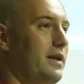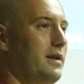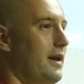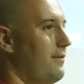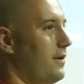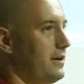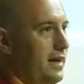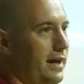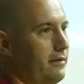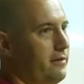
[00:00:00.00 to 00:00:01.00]
didn't have
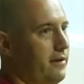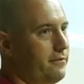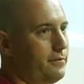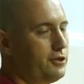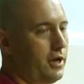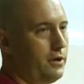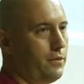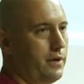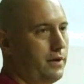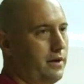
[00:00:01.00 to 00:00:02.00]
hardly any rain from
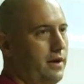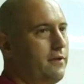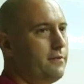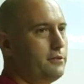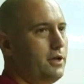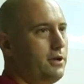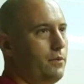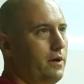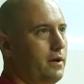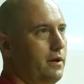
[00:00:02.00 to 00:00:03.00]
January. From
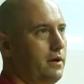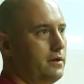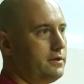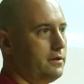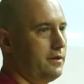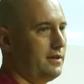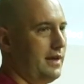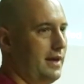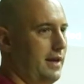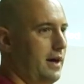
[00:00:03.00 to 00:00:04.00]
January until the
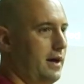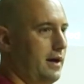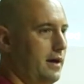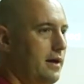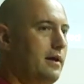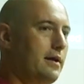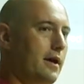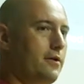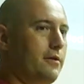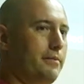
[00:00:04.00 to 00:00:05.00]
day I
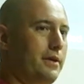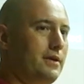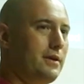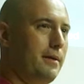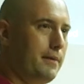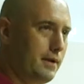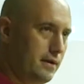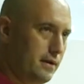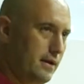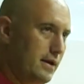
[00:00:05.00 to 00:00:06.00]
got on the plane to come
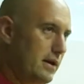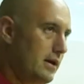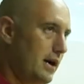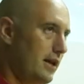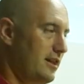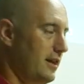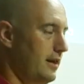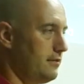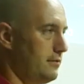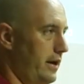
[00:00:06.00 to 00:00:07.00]
here, I think
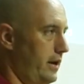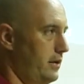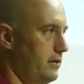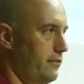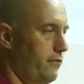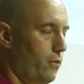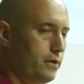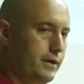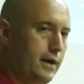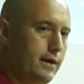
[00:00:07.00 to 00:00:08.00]
it rained
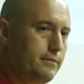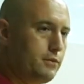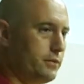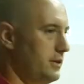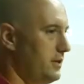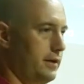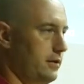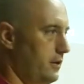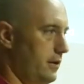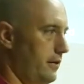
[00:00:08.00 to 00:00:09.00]
four times, which is
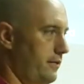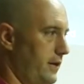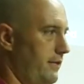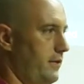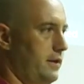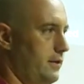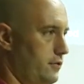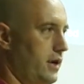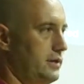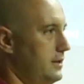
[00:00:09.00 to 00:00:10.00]
unheard of, even in the
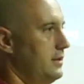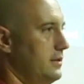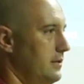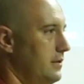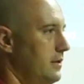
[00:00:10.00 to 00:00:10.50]
dry season